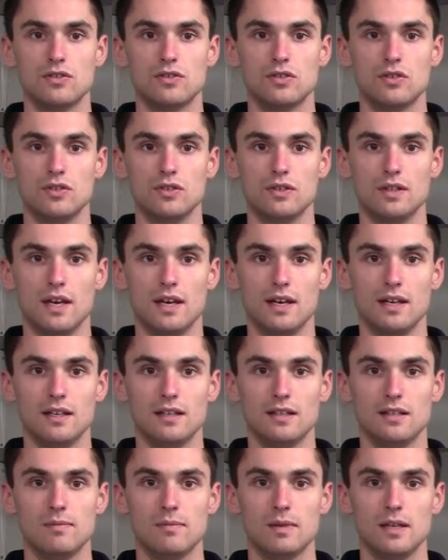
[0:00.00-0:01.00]
should they
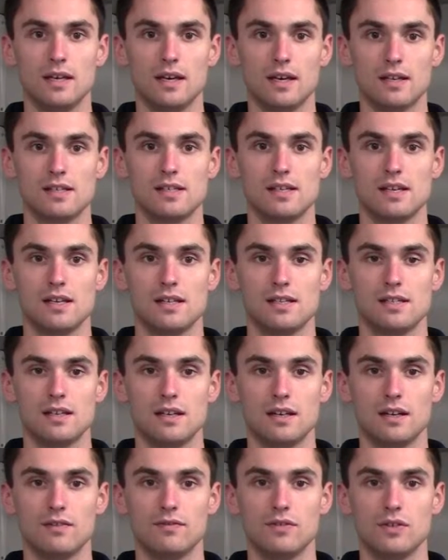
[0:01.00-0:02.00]
need to be accessed
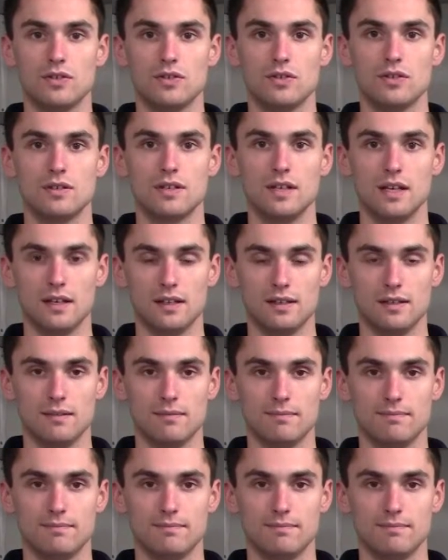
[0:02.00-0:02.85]
at a future date.